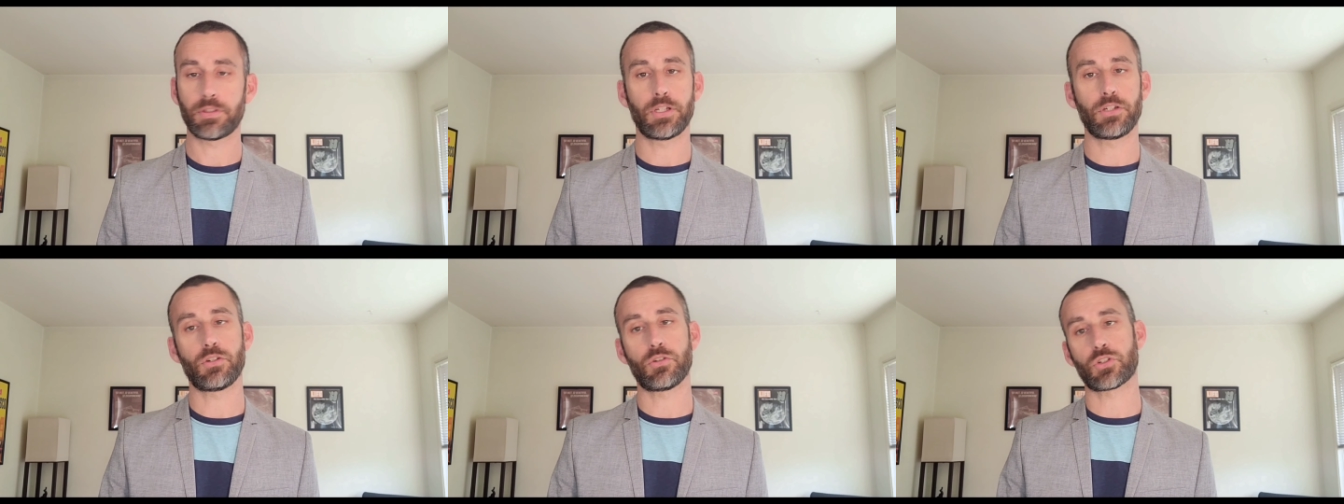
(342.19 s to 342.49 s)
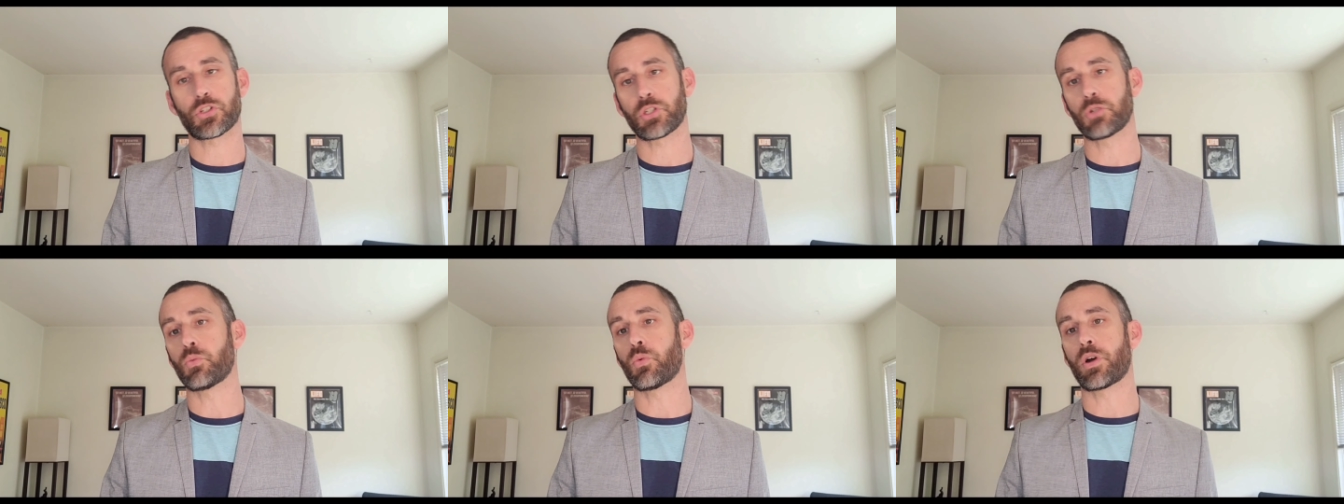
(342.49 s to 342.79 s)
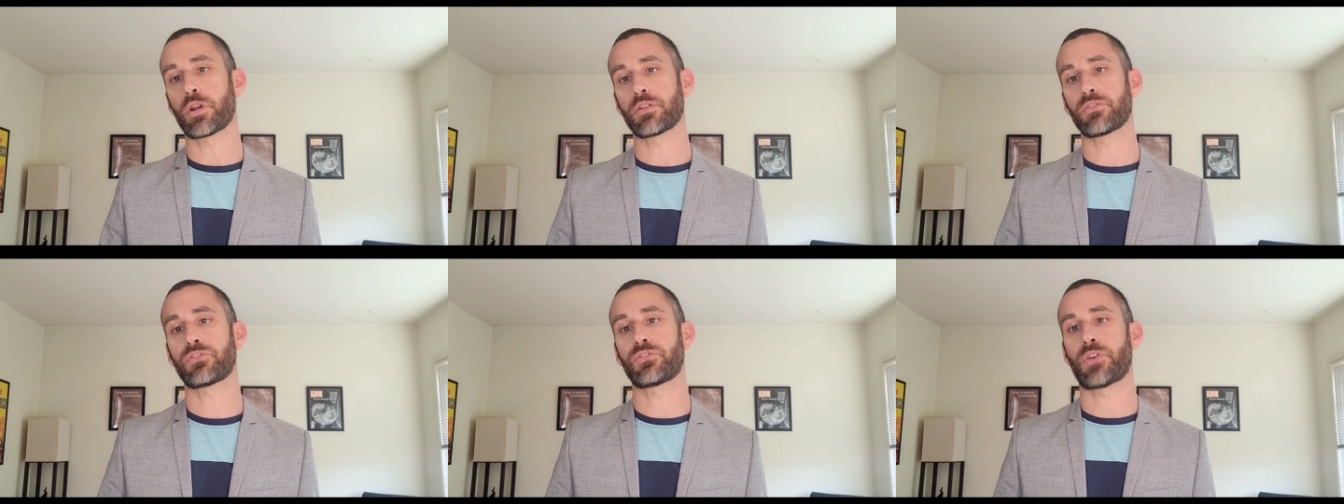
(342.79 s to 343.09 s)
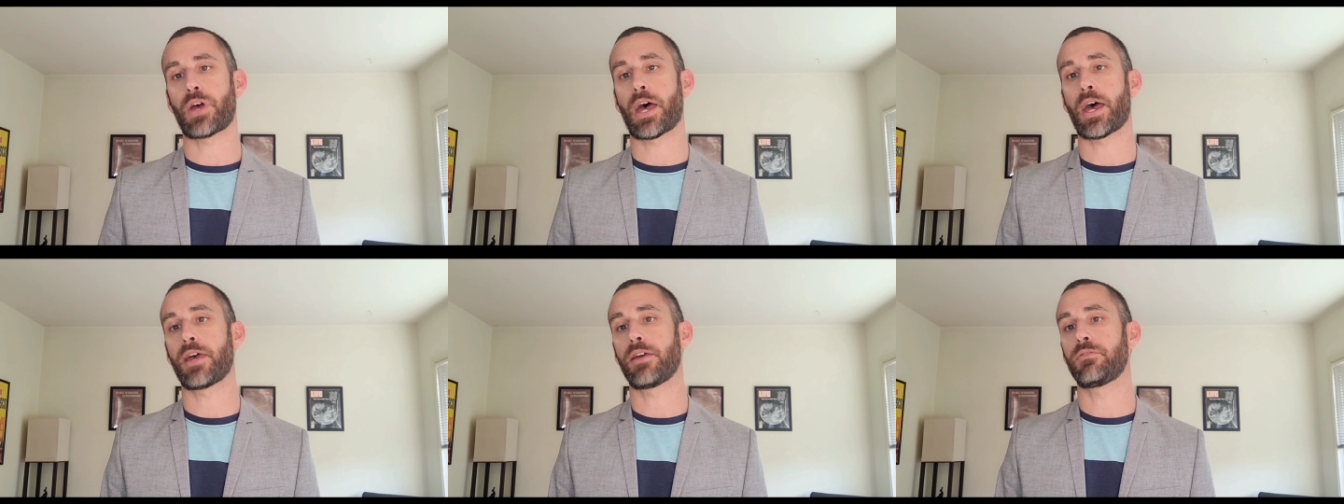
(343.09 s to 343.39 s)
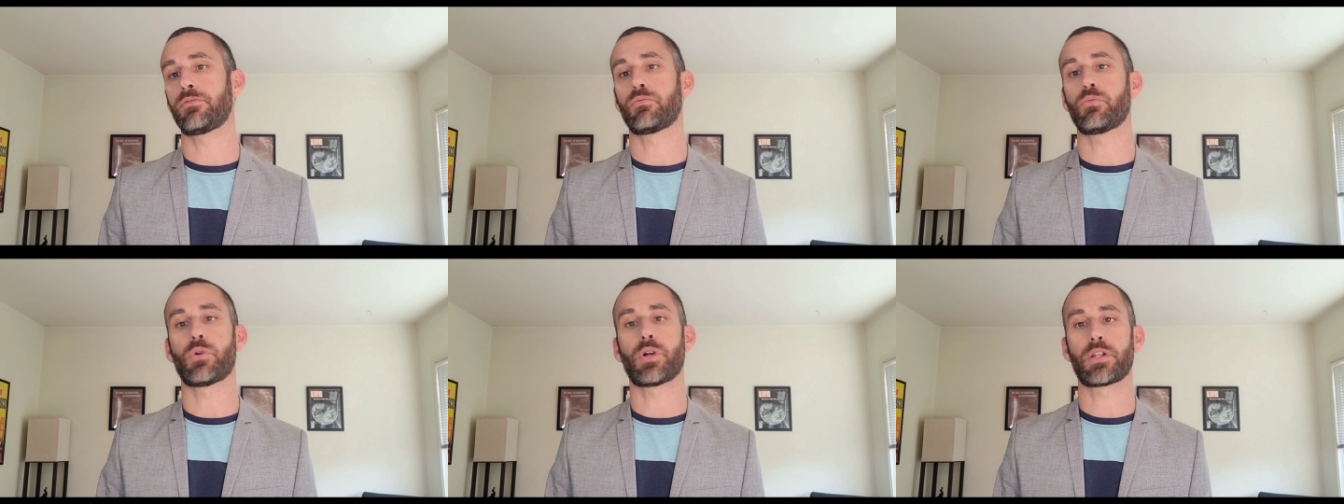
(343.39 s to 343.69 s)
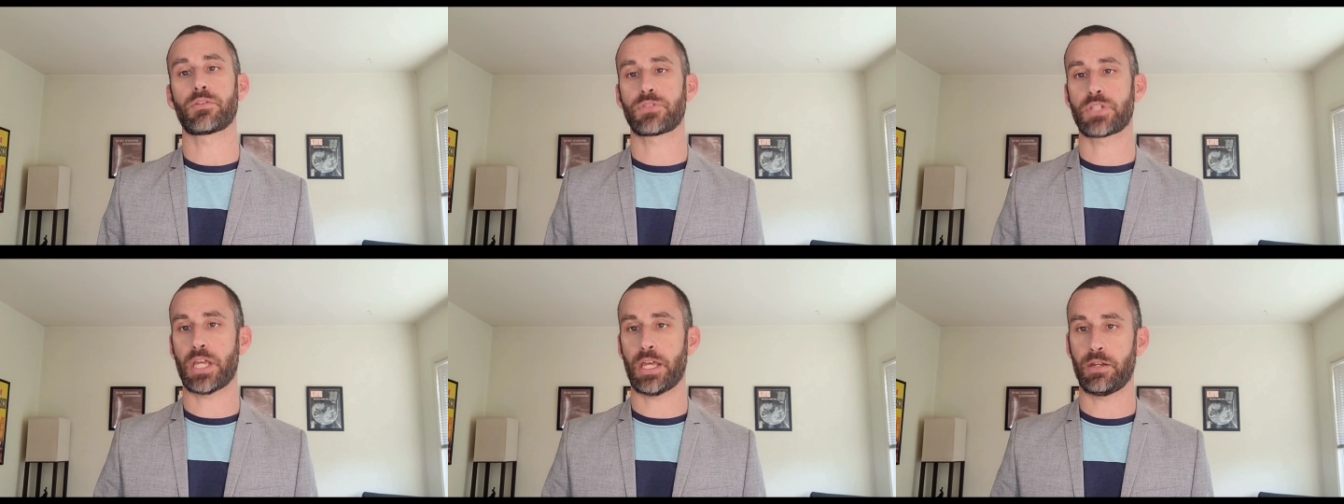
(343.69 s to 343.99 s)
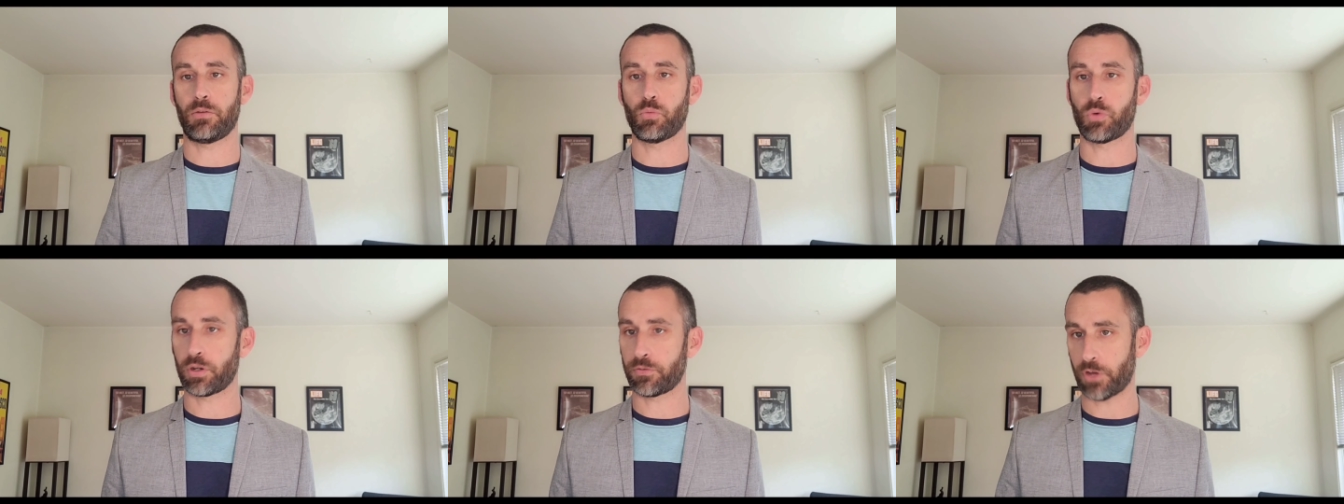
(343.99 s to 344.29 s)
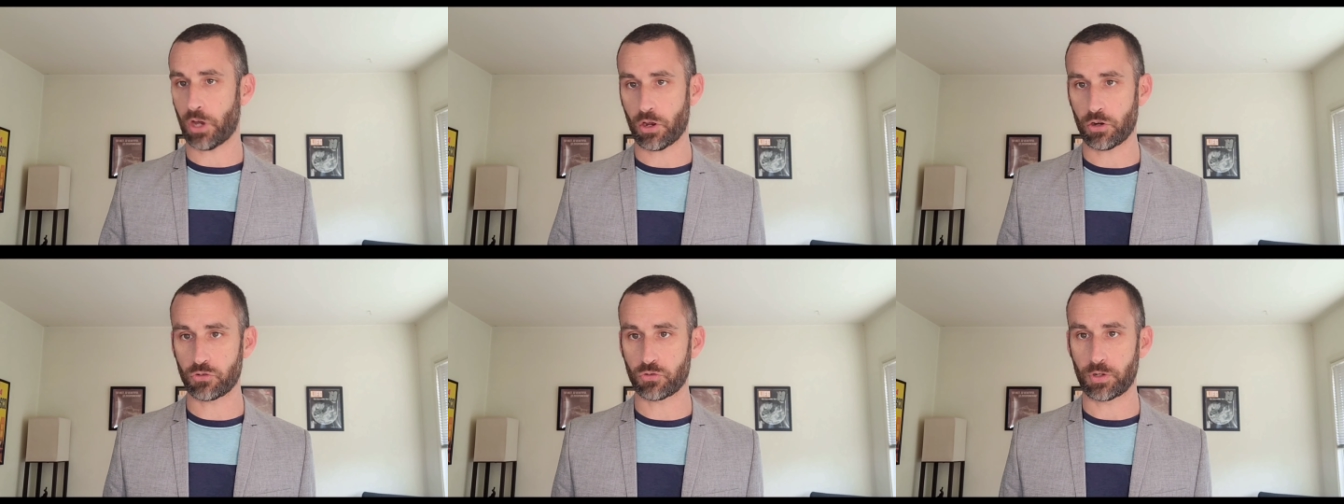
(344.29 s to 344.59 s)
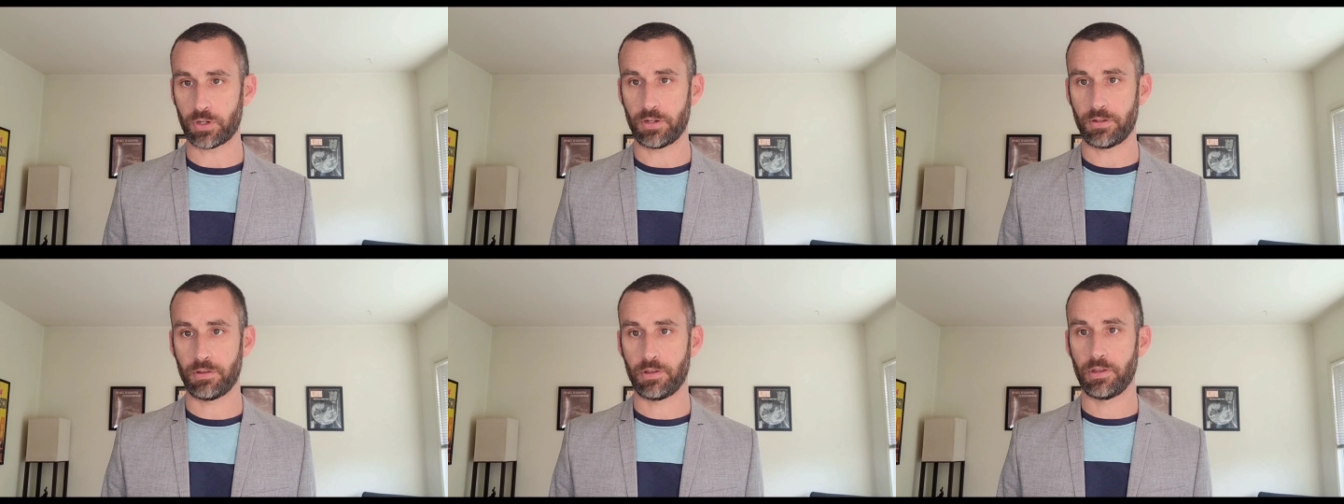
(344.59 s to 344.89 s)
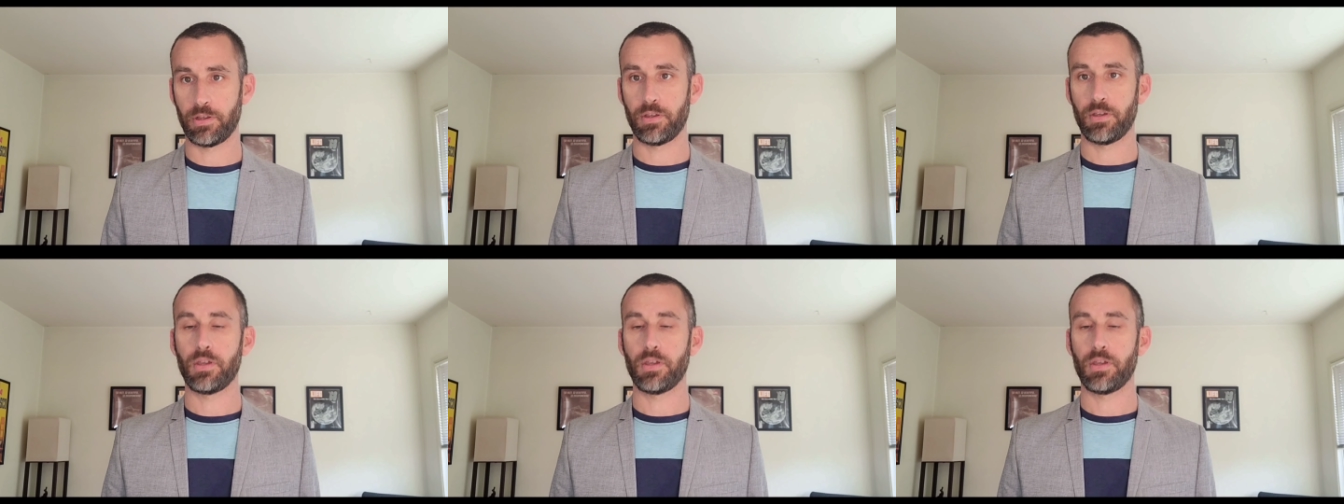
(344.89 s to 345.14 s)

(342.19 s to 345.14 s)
They're usually one of 5, 1 of 10, 1 of 100.